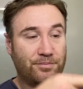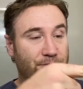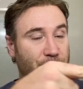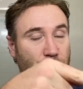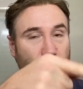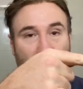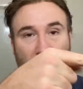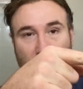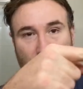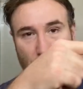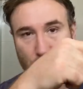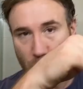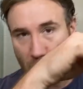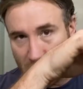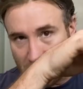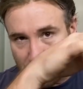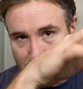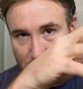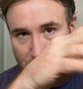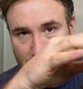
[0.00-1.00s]

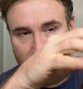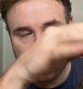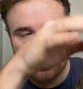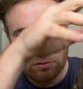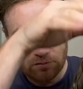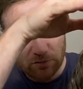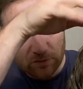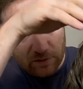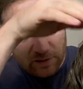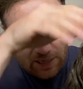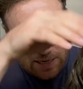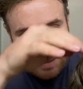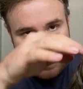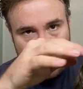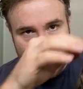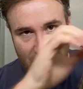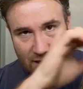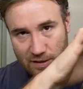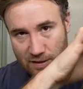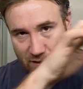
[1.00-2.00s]
graduation, less
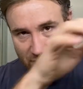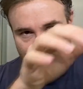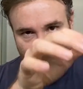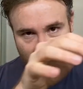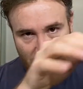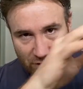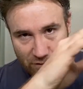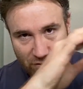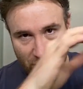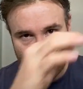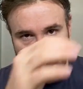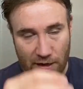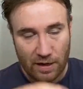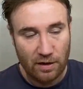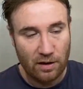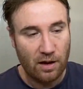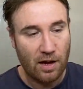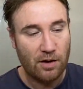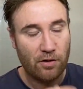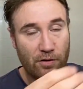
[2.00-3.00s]
hairs at the very front
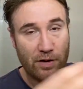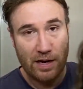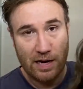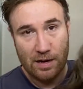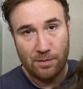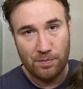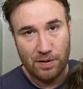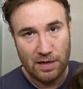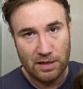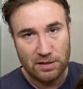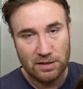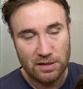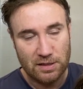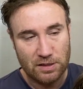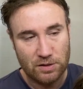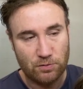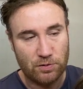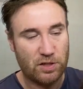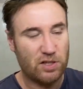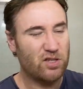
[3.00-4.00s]
hairline on hair
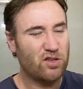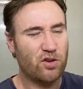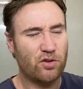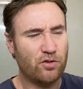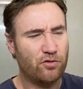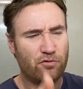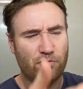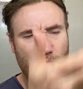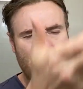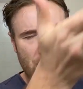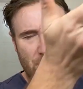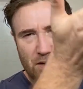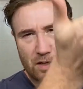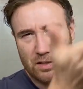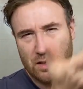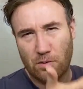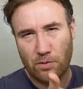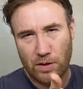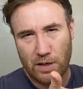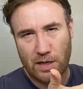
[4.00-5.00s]
pieces, which is no good for me
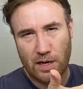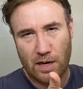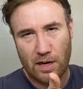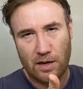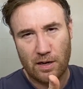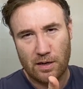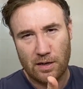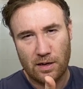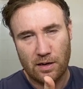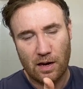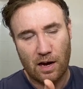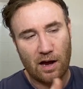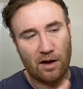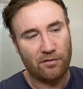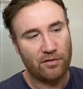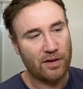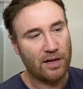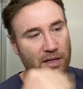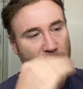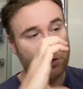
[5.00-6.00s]
because I want to cut it in
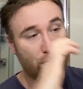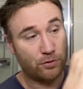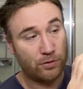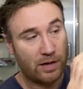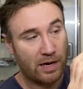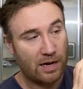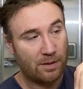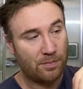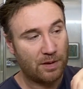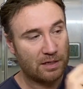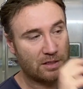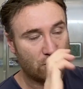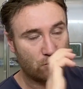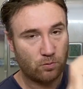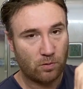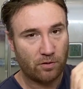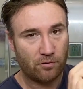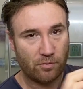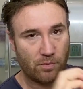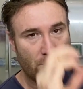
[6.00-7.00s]
half and get two hair pieces,
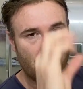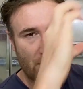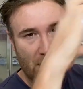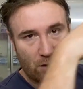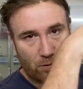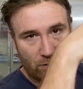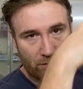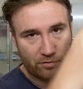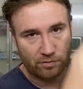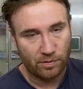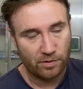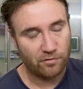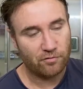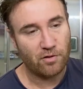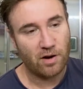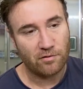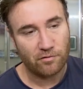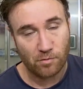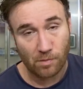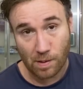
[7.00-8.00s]
one from the back, one from the
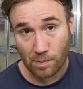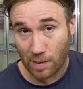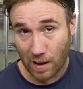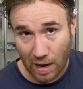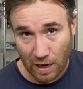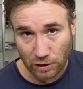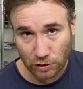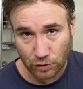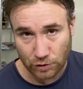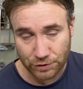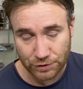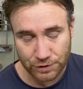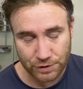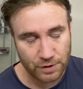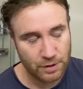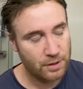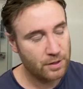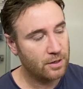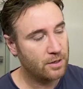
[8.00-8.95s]
front for my partials.